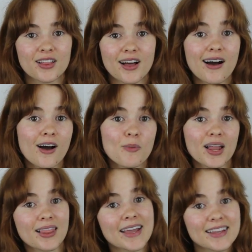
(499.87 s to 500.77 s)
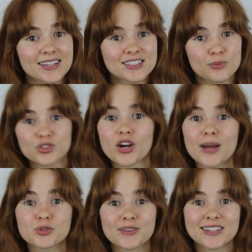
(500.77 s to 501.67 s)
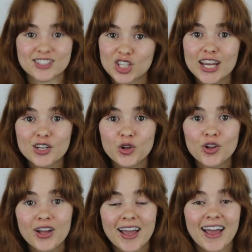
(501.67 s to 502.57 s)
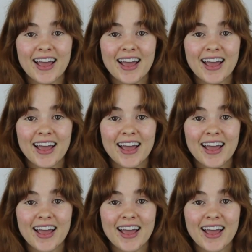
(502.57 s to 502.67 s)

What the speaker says: like and subscribe to this channel,